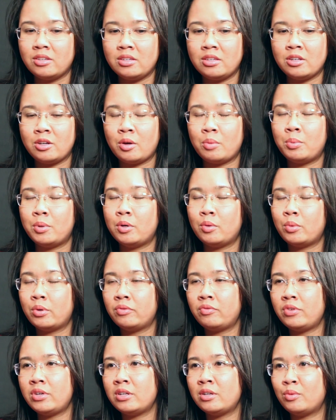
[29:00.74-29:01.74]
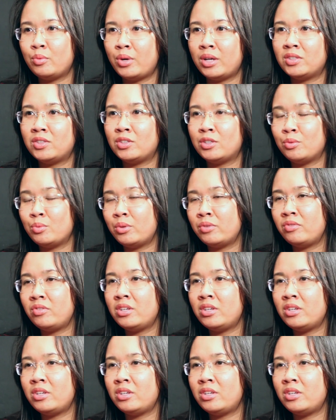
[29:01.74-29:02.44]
put 1 foot in Western, 1